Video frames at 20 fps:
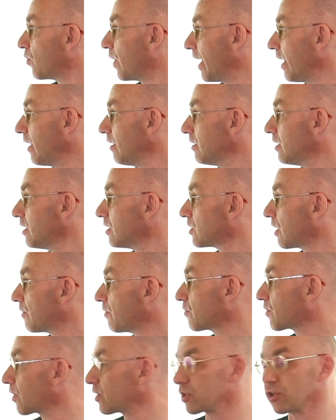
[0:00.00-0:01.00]
well, there
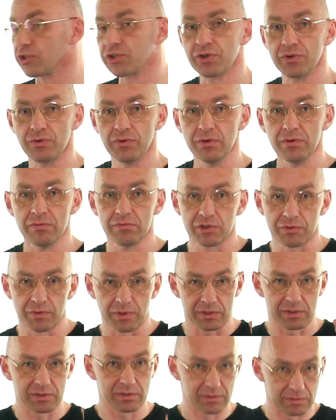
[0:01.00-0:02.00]
we've got the two, which
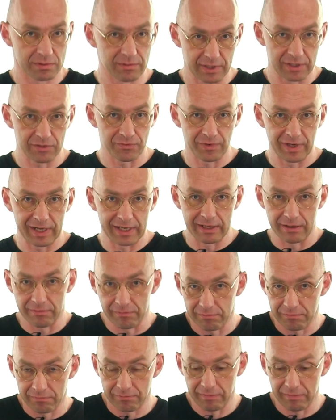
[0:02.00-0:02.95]
was this really